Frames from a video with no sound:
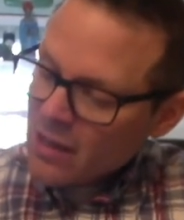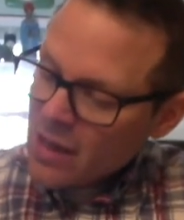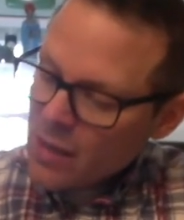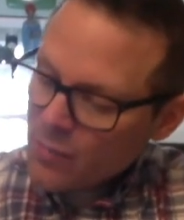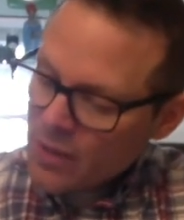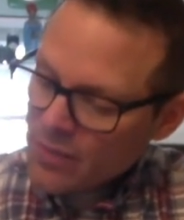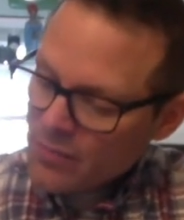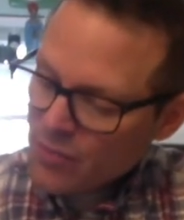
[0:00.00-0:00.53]

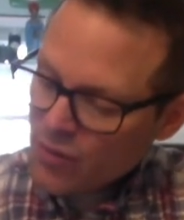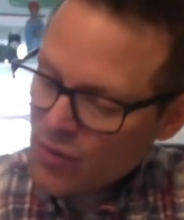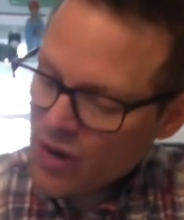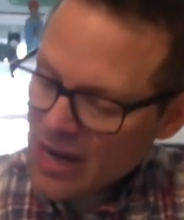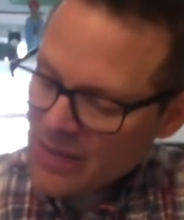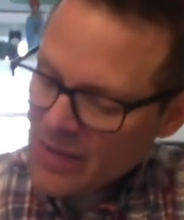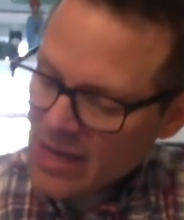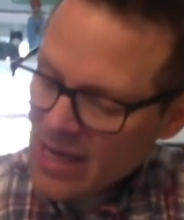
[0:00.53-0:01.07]
But
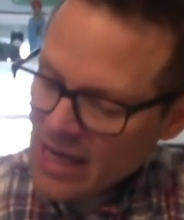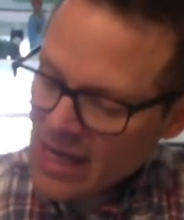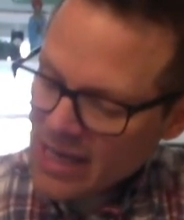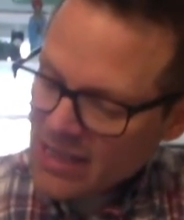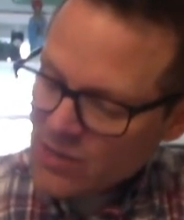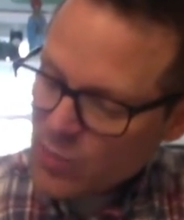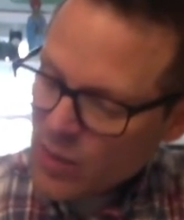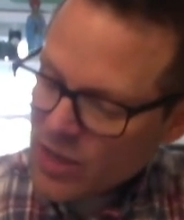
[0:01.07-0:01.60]
priming
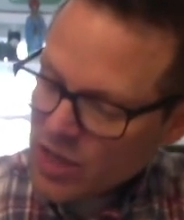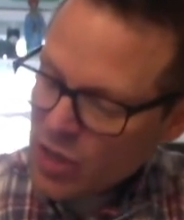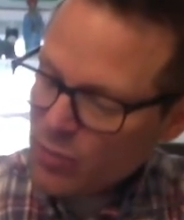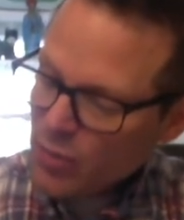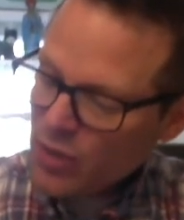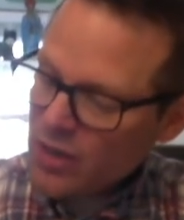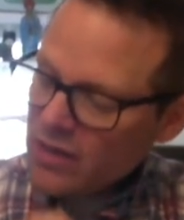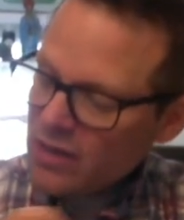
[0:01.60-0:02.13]
is when you
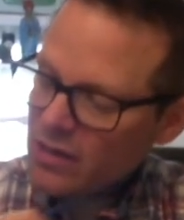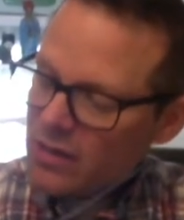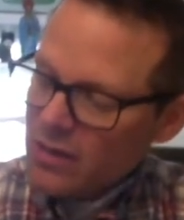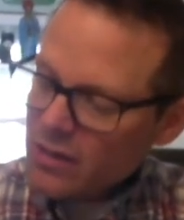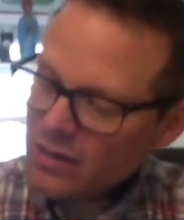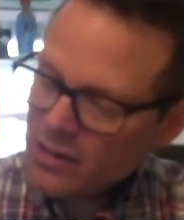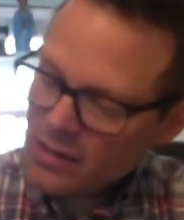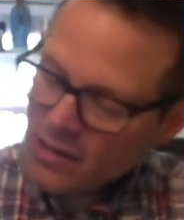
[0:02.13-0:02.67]
put
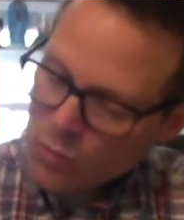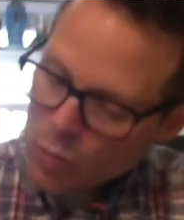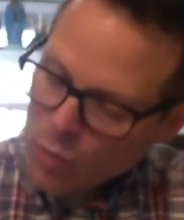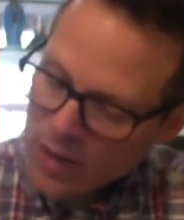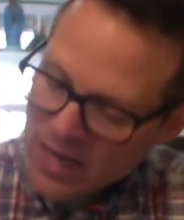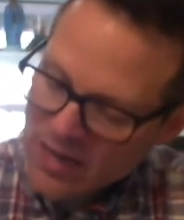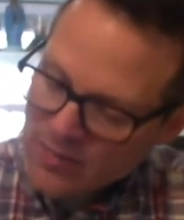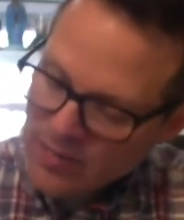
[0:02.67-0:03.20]

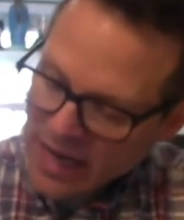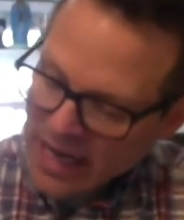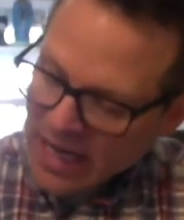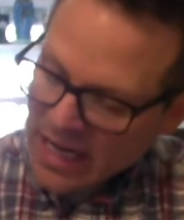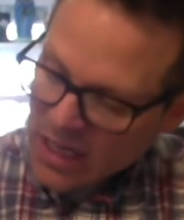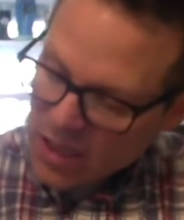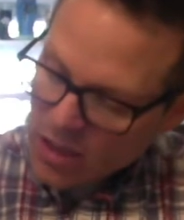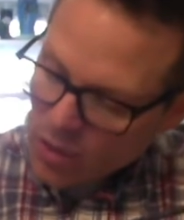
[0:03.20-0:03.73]
white
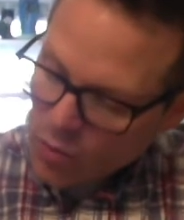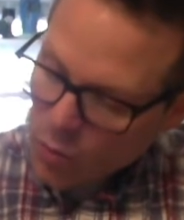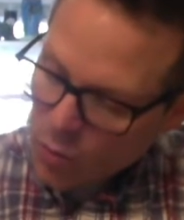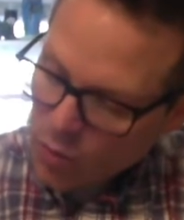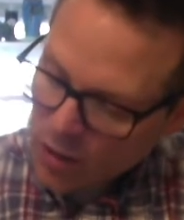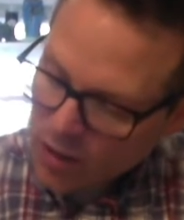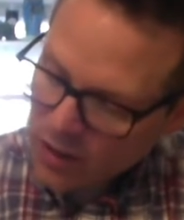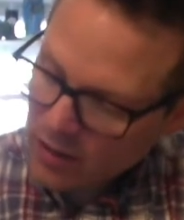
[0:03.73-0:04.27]
paint
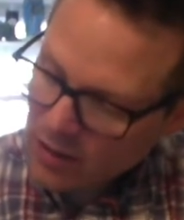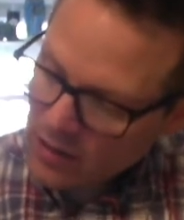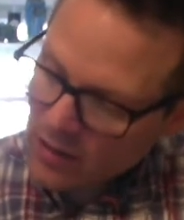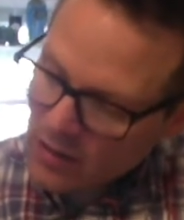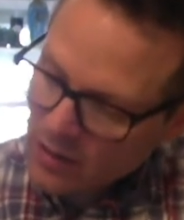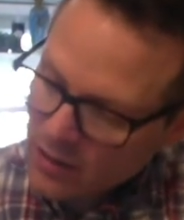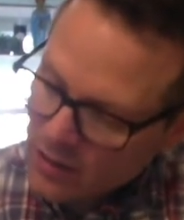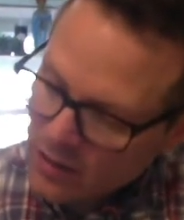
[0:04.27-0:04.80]
or
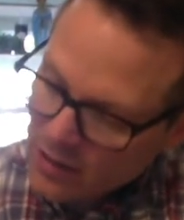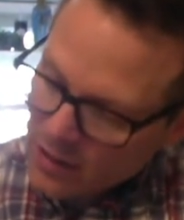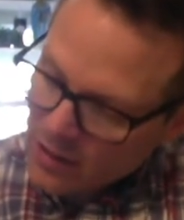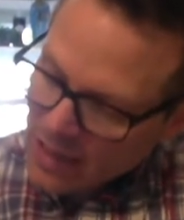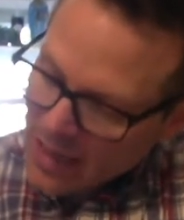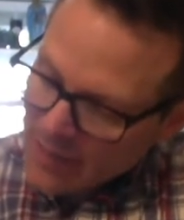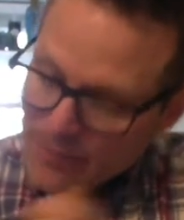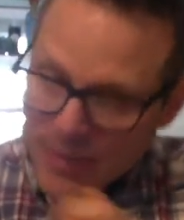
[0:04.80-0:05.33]

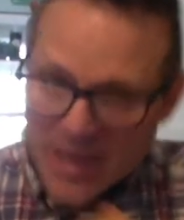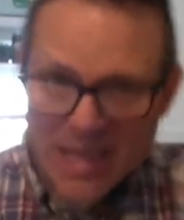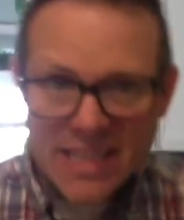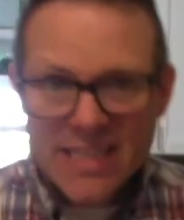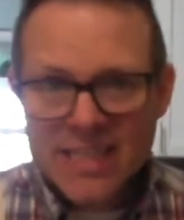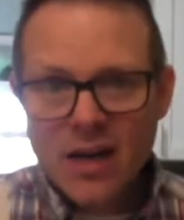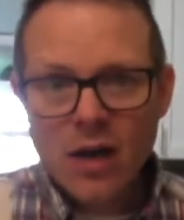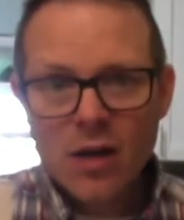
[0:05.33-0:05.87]
a
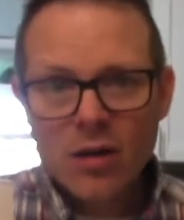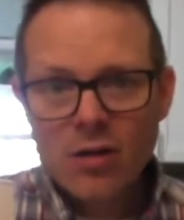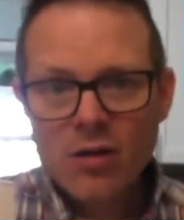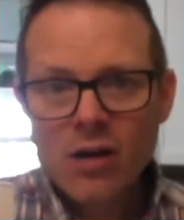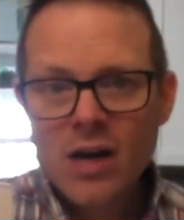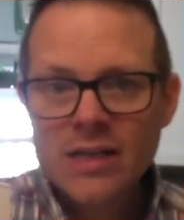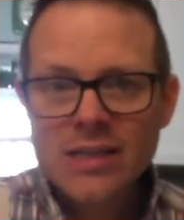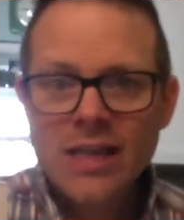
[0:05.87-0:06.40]
base color
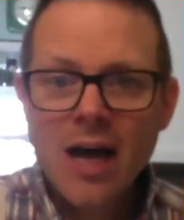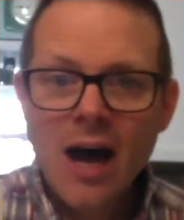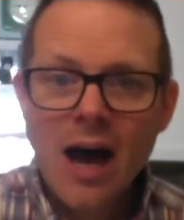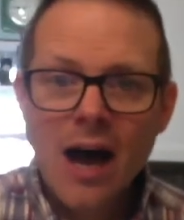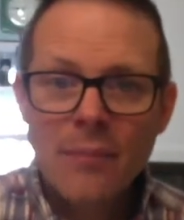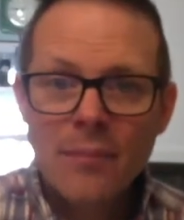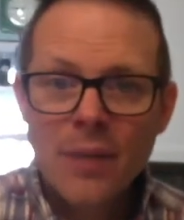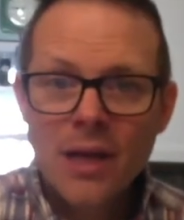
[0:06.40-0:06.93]
on
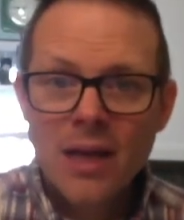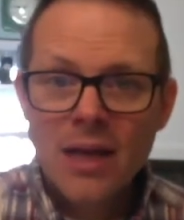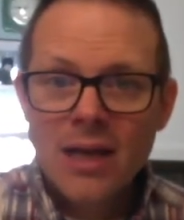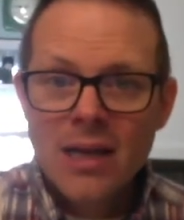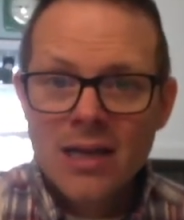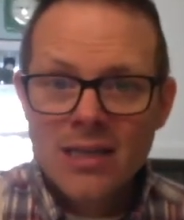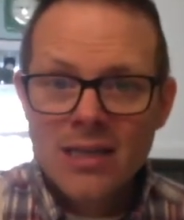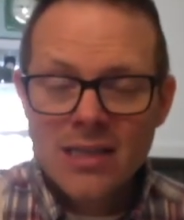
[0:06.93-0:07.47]
top
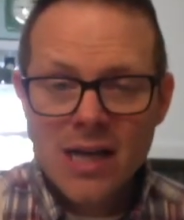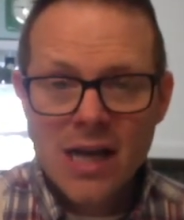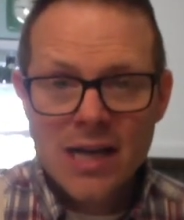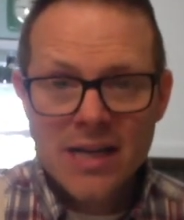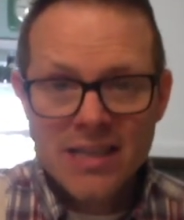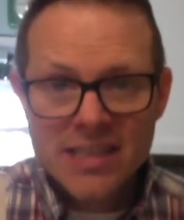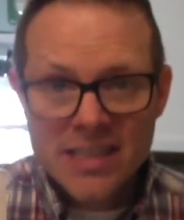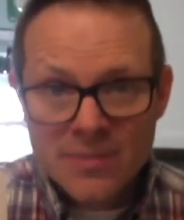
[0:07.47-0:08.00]
to kind
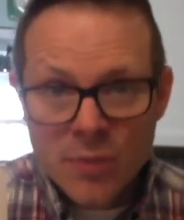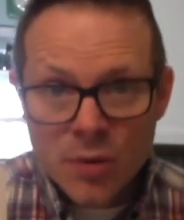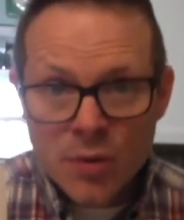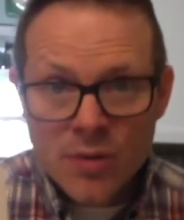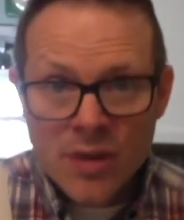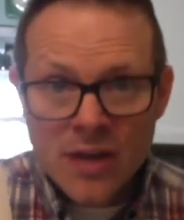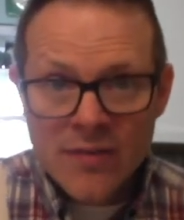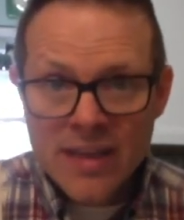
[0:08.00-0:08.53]
of
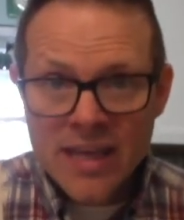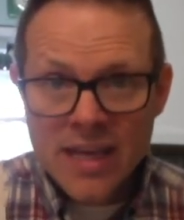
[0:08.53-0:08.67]
smooth everything